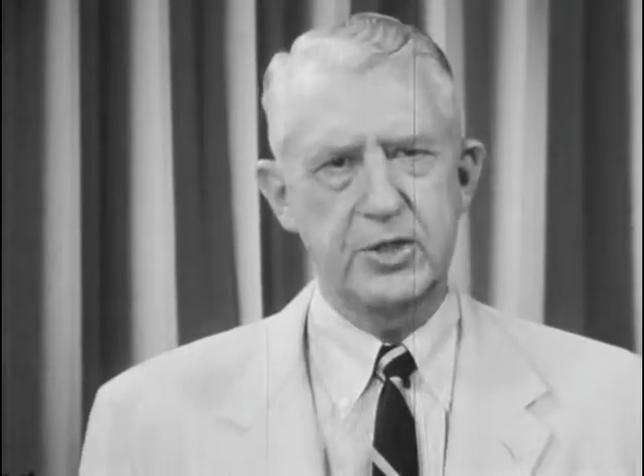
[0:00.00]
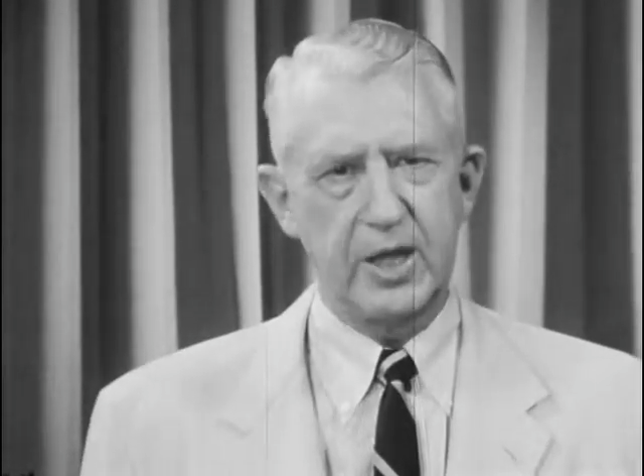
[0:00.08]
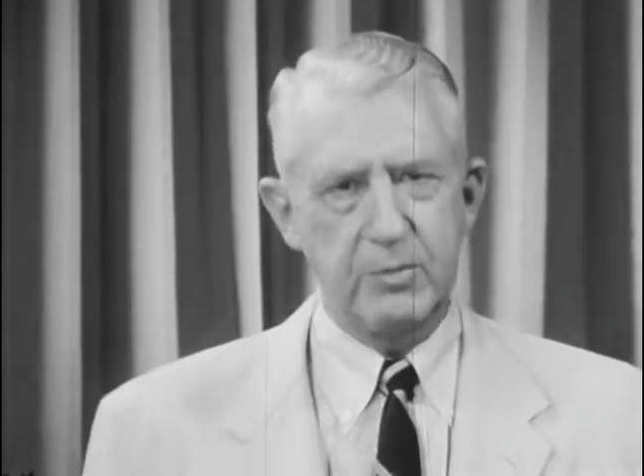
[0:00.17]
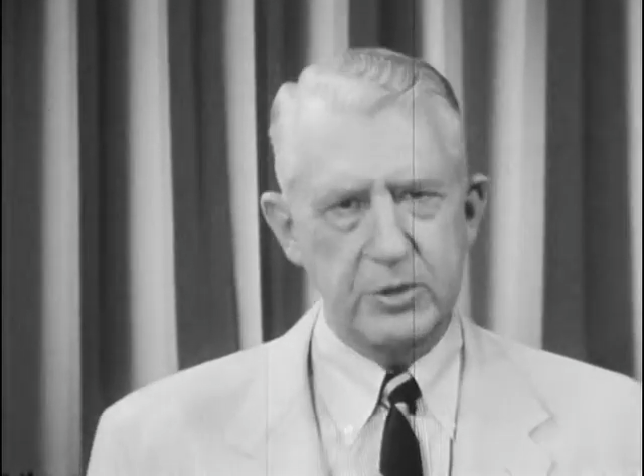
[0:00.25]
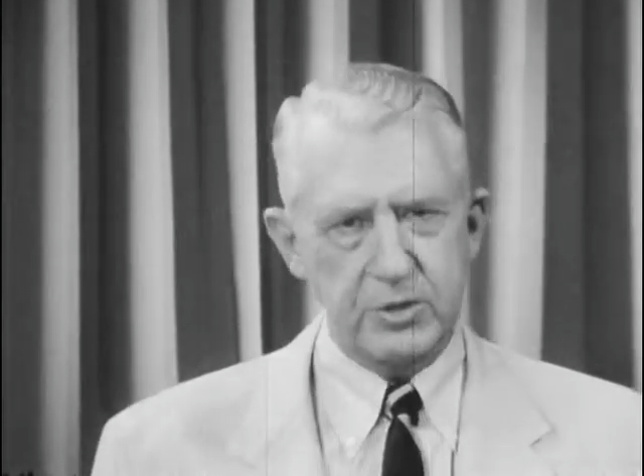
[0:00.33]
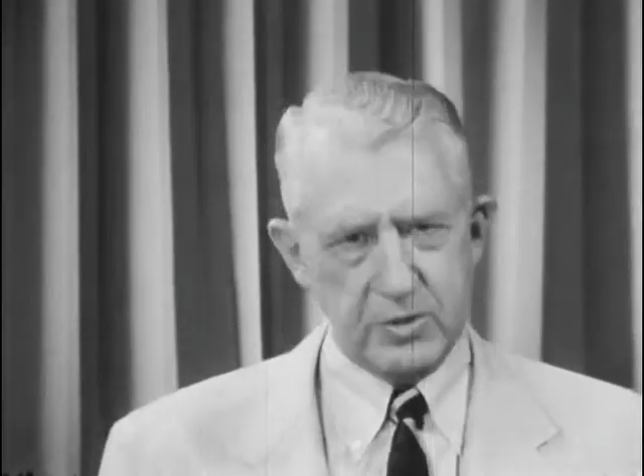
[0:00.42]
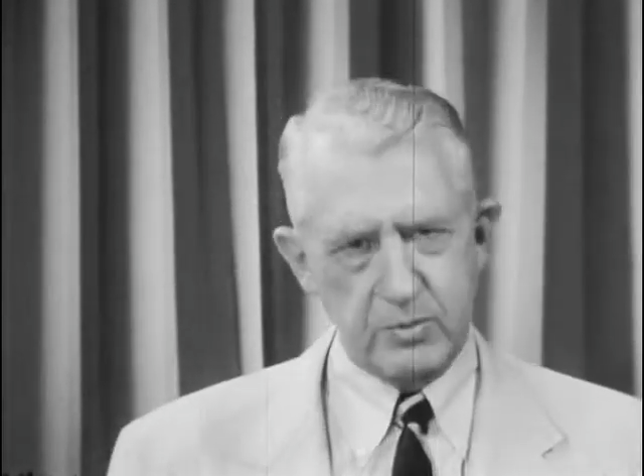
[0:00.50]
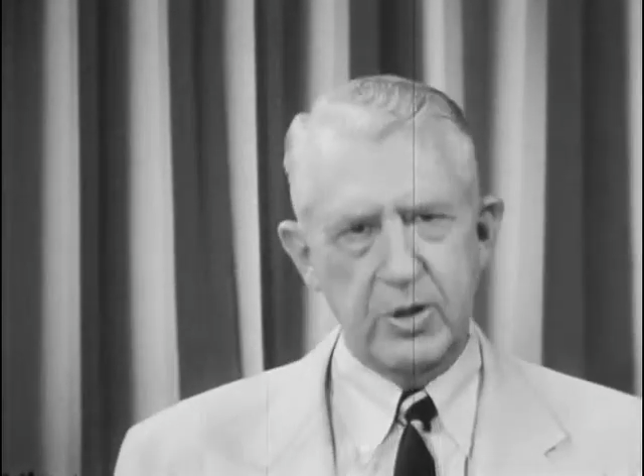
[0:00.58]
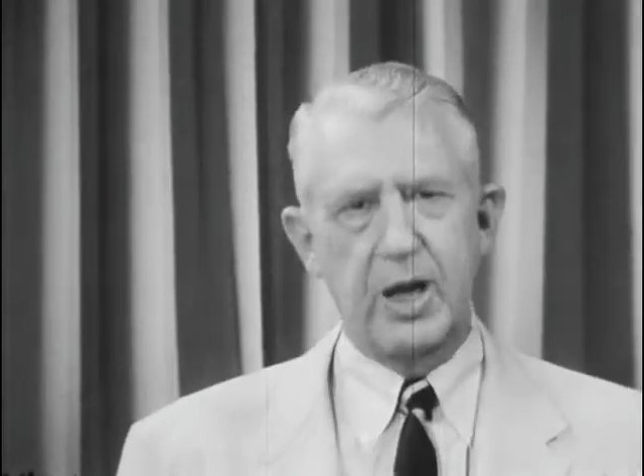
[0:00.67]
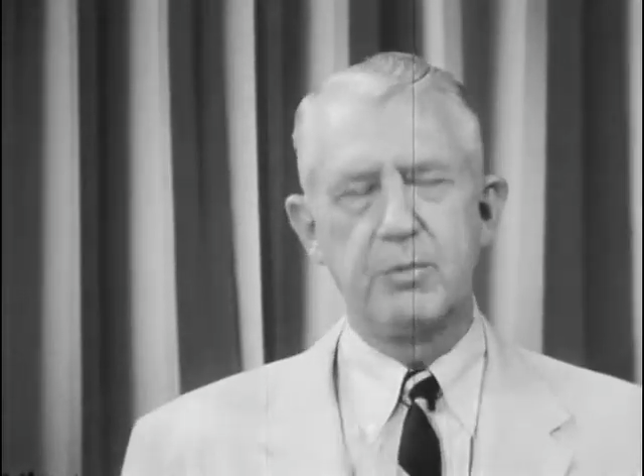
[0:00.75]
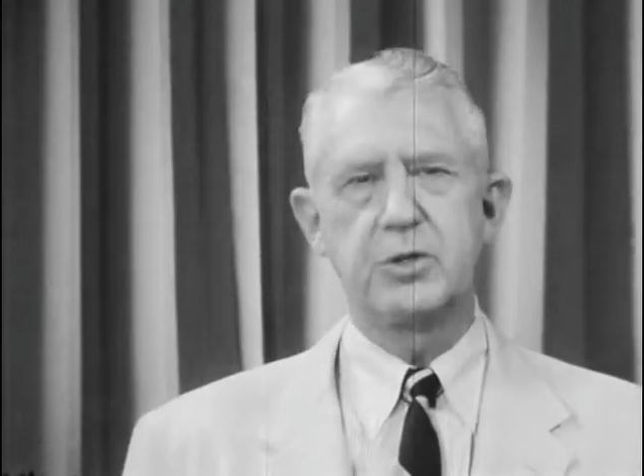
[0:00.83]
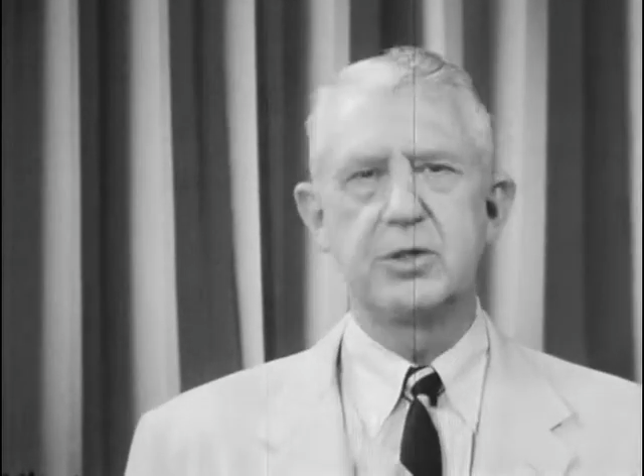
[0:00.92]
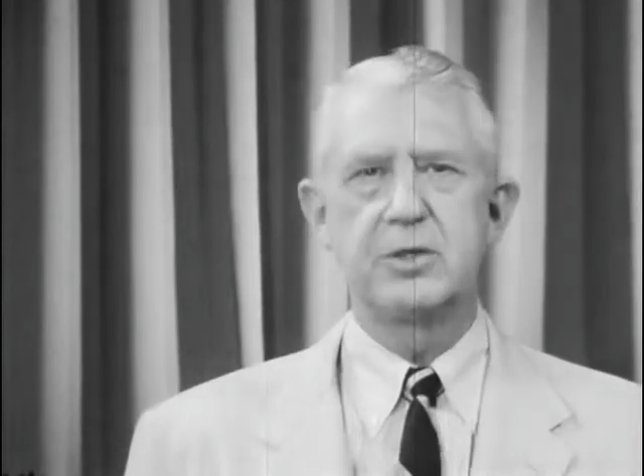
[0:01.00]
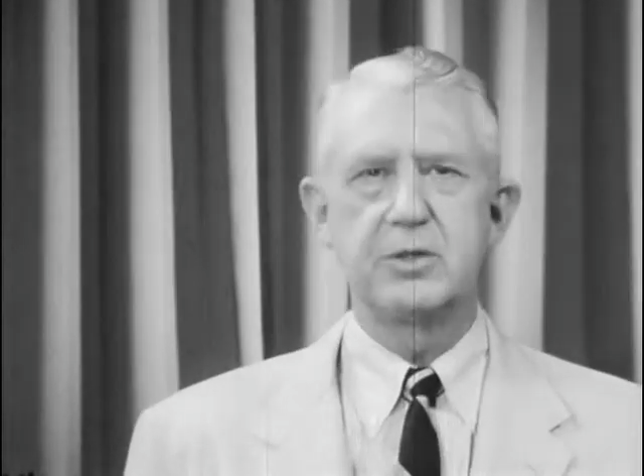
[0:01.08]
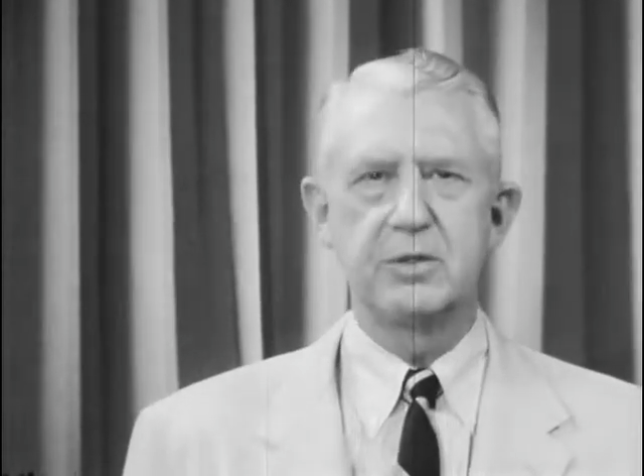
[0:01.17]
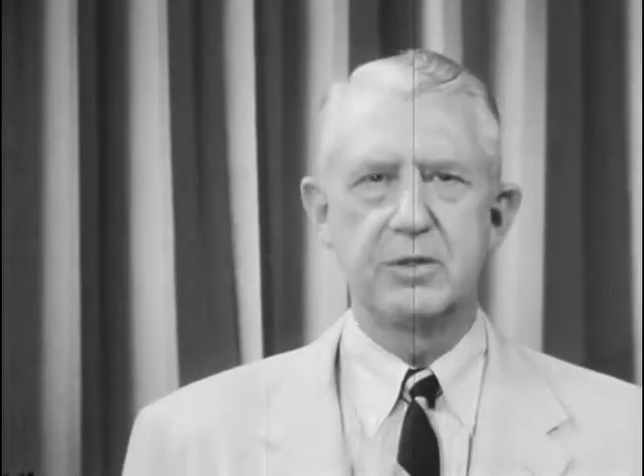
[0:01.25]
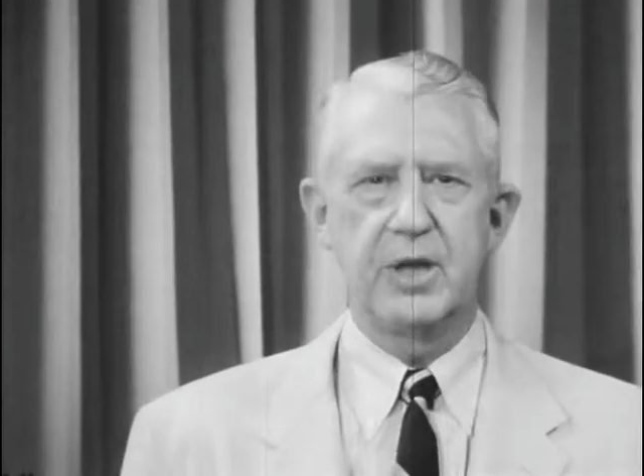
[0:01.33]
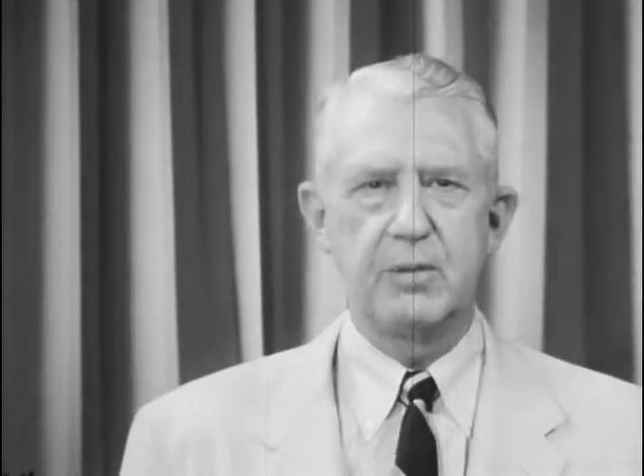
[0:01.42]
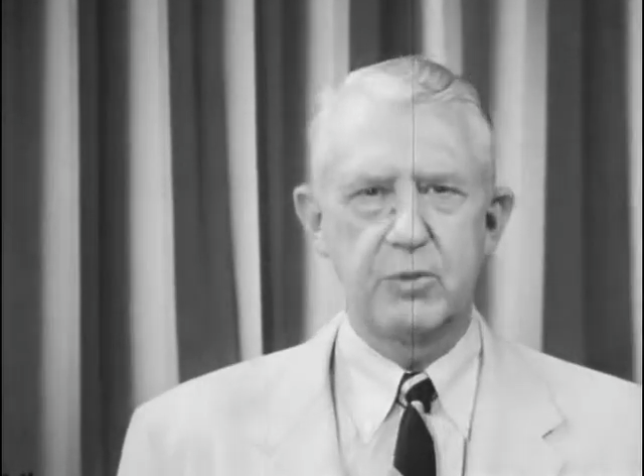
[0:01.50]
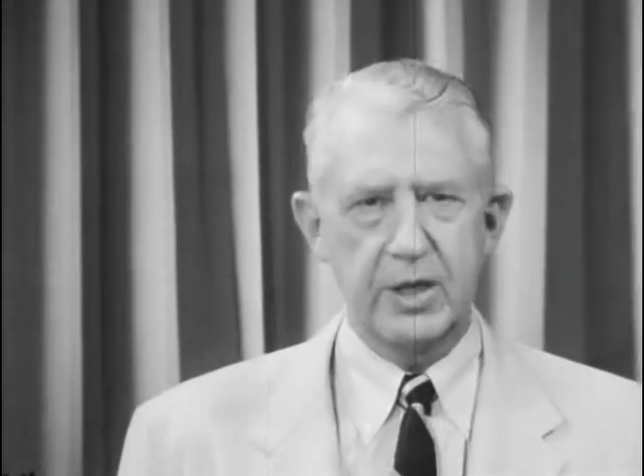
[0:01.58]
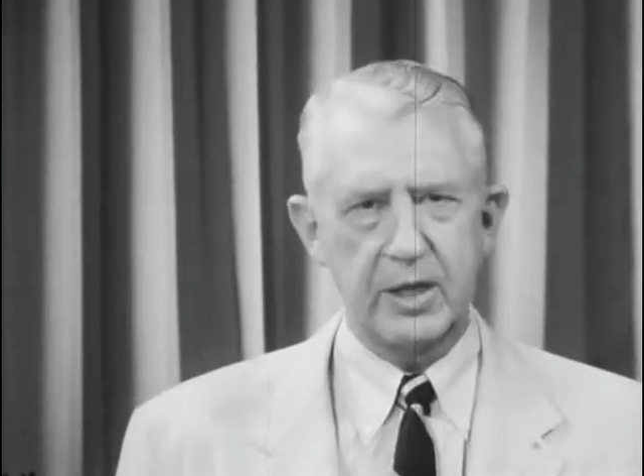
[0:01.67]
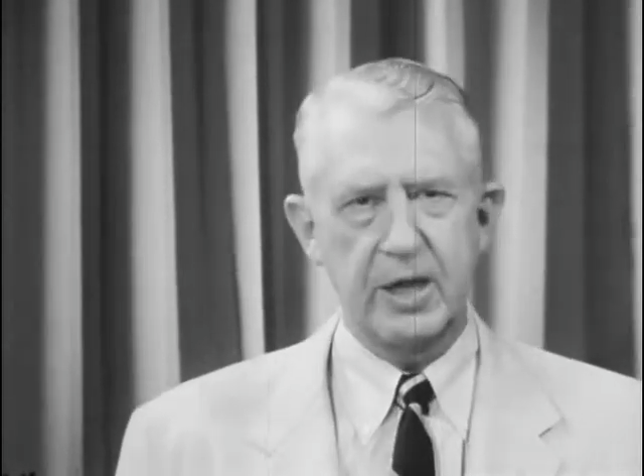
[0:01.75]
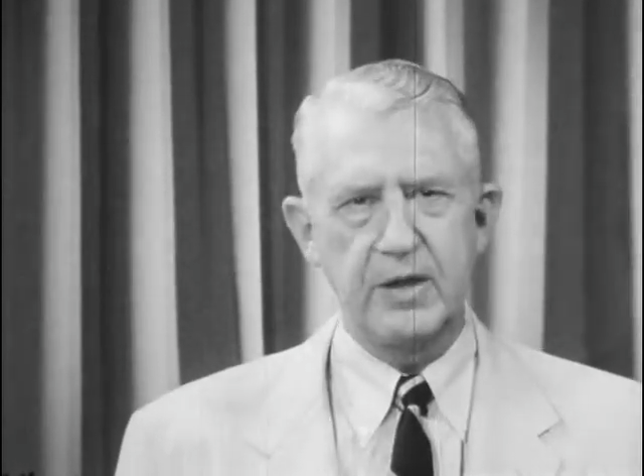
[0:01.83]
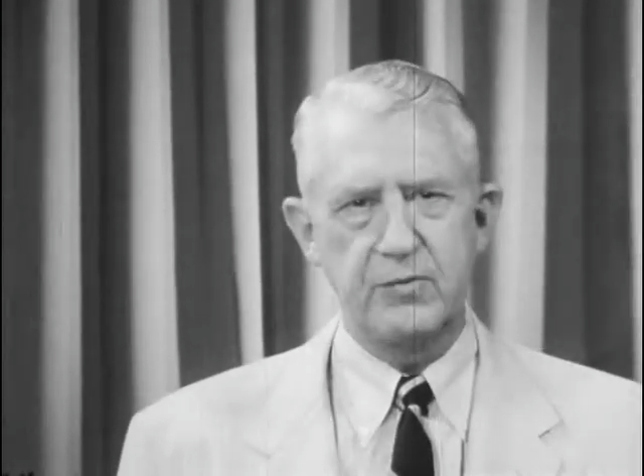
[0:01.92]
statements and promises they
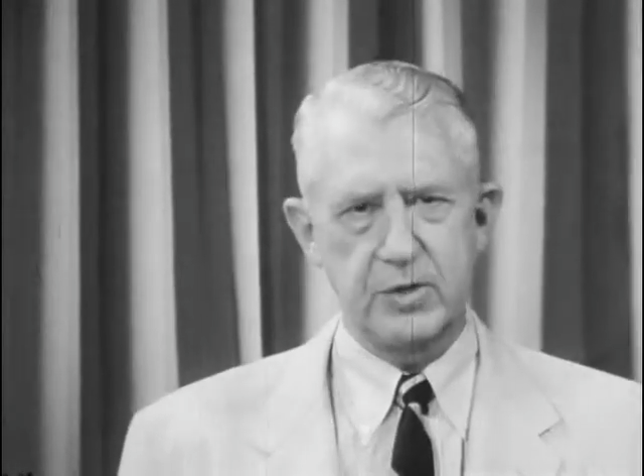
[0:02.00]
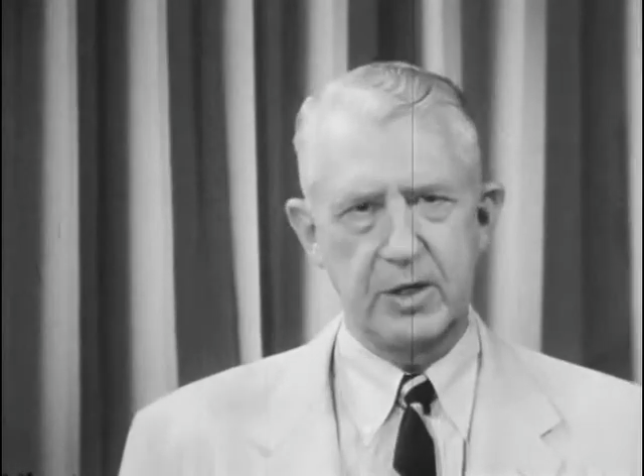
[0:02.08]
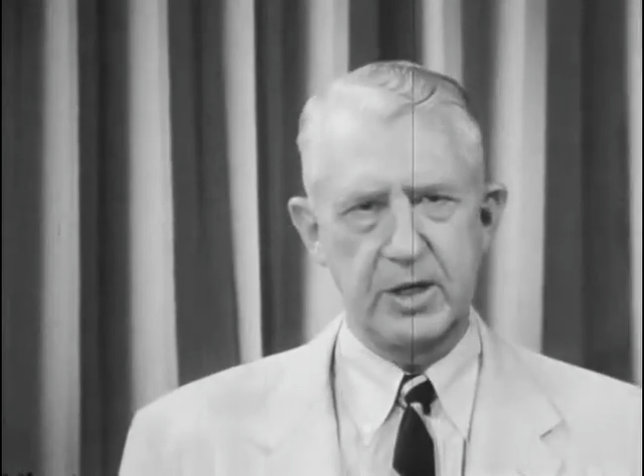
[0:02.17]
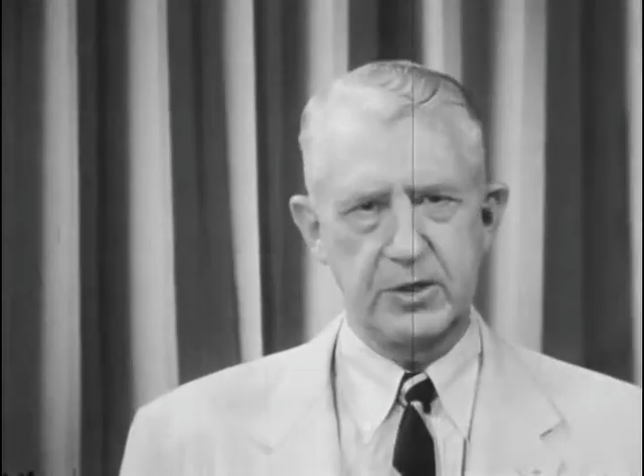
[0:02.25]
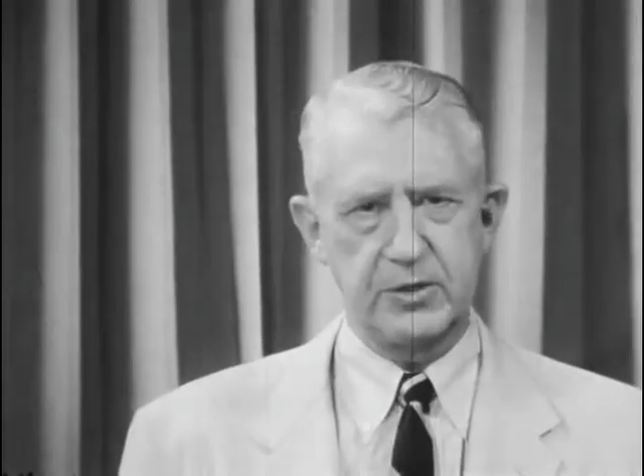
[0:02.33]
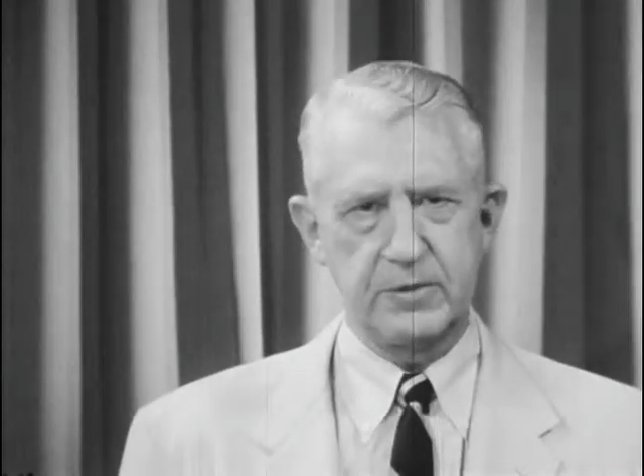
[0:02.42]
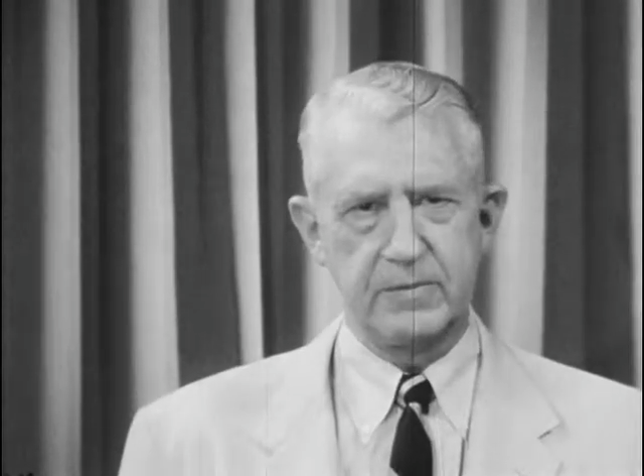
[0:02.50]
break after election.